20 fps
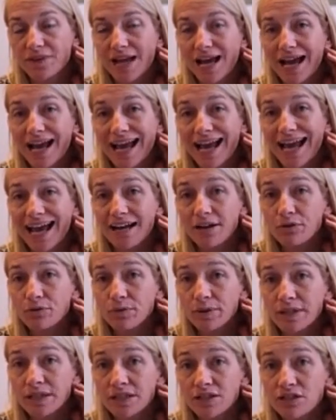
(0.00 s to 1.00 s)
I had a
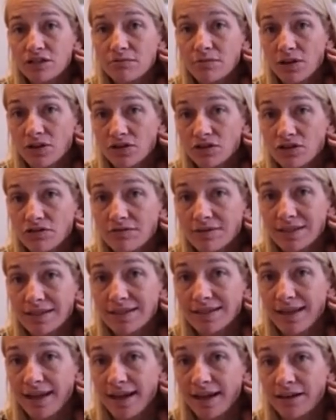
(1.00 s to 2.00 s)
really
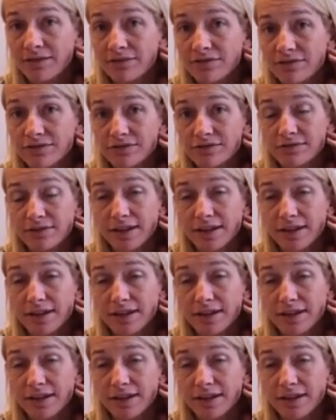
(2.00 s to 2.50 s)
tumultuous life.